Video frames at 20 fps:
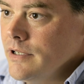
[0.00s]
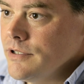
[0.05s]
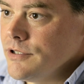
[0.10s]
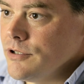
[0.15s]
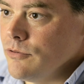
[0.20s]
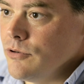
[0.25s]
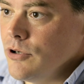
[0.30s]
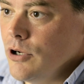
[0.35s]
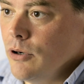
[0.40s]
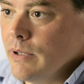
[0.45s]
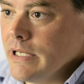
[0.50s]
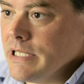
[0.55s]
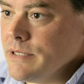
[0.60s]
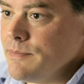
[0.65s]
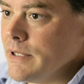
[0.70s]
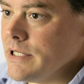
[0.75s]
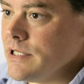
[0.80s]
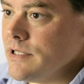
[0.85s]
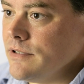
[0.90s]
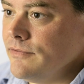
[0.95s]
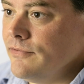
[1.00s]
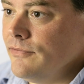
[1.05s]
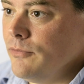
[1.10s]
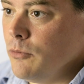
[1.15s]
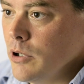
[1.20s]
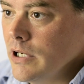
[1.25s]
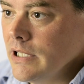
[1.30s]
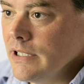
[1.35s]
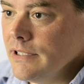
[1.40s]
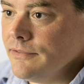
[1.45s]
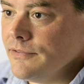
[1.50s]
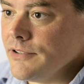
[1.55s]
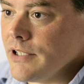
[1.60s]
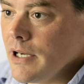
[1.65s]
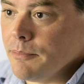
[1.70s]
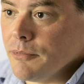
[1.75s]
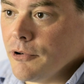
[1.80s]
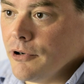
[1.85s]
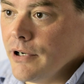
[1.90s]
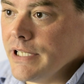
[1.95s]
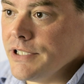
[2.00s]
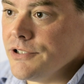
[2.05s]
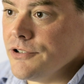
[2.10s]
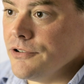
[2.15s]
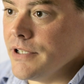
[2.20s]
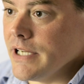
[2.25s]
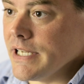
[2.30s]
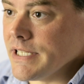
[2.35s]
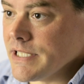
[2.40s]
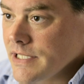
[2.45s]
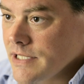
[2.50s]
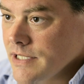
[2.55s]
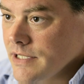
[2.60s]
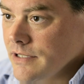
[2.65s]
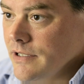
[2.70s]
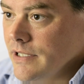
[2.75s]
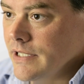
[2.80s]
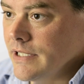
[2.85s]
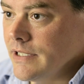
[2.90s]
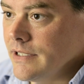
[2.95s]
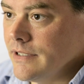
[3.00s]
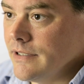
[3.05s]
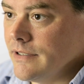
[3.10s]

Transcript: so no expensive forklift upgrades are necessary,